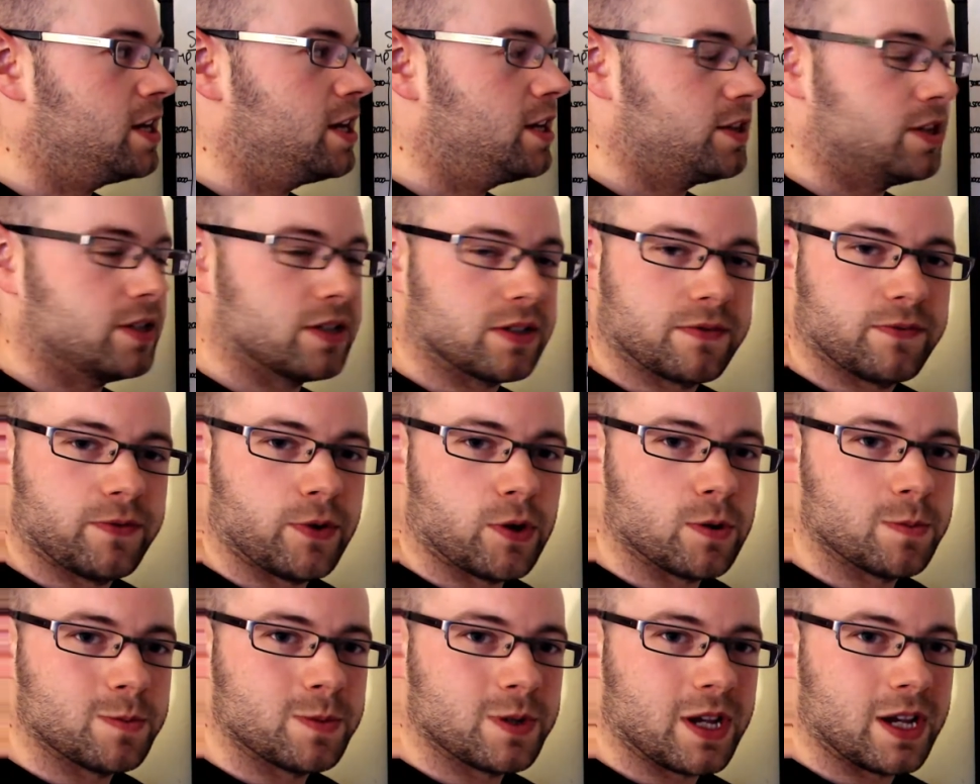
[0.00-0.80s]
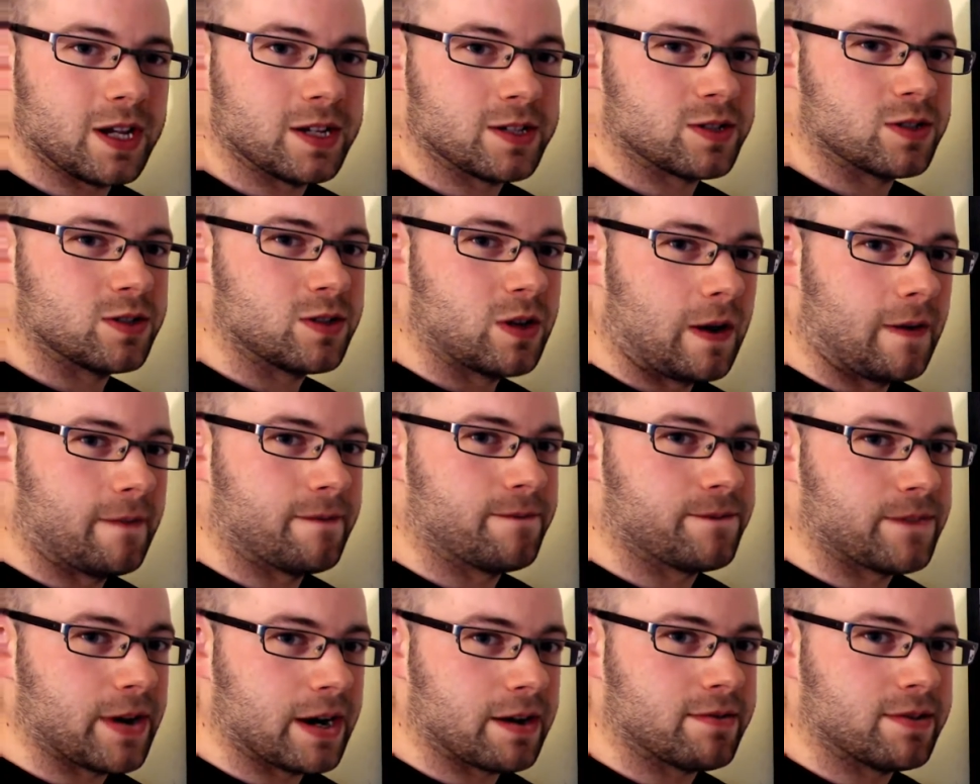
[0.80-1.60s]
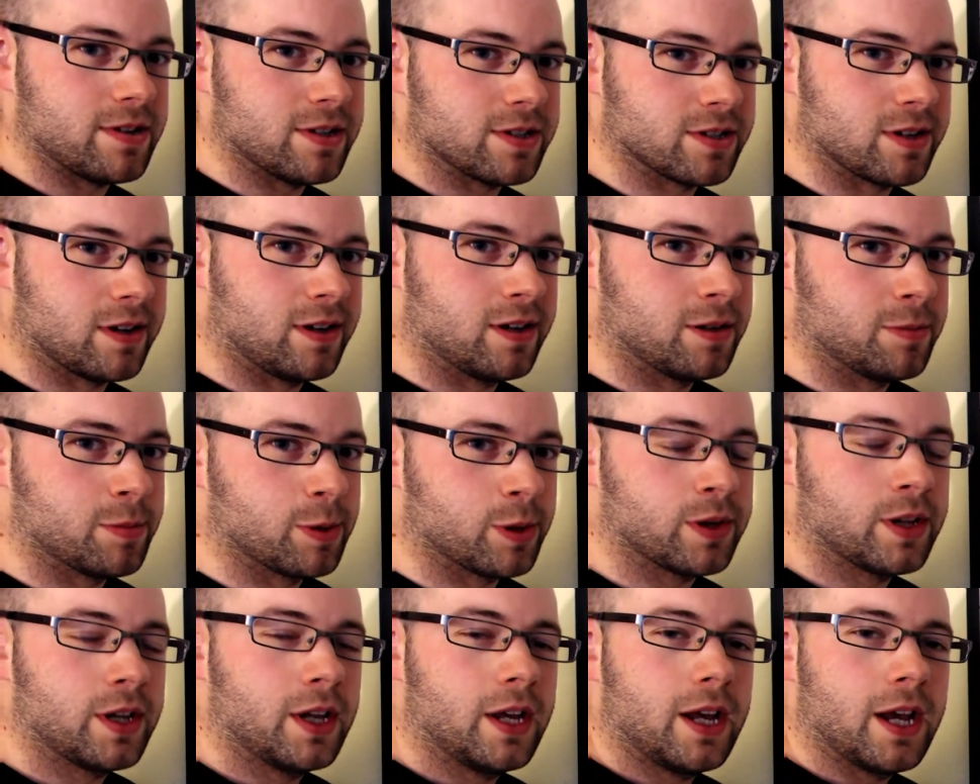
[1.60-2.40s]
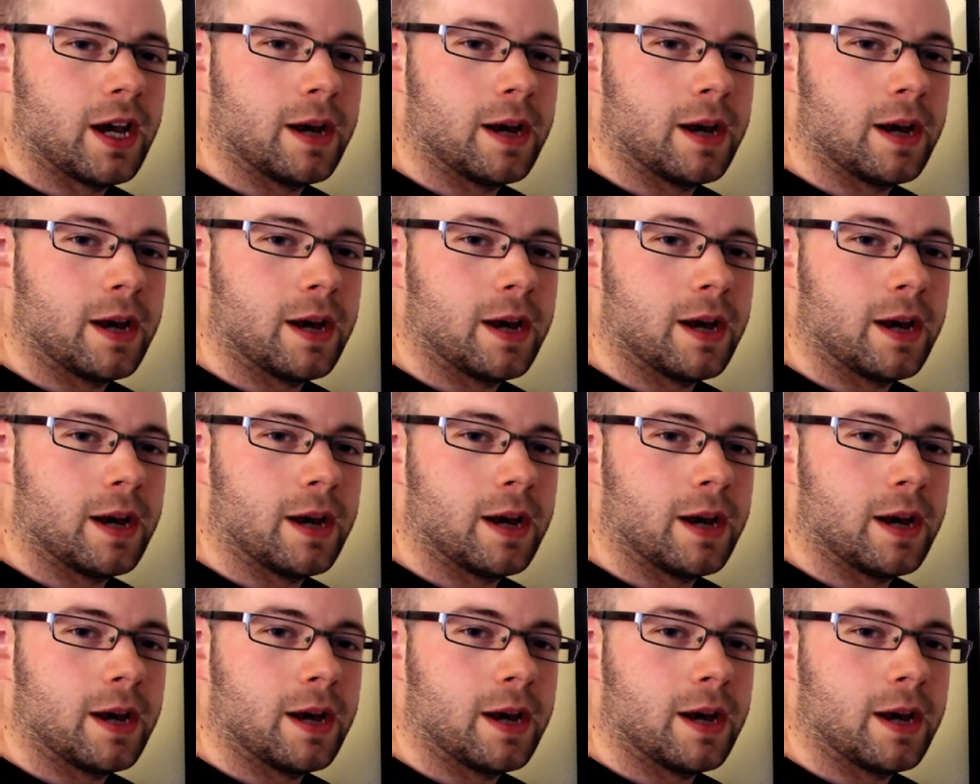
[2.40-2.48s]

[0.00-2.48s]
that's formed is not very soluble,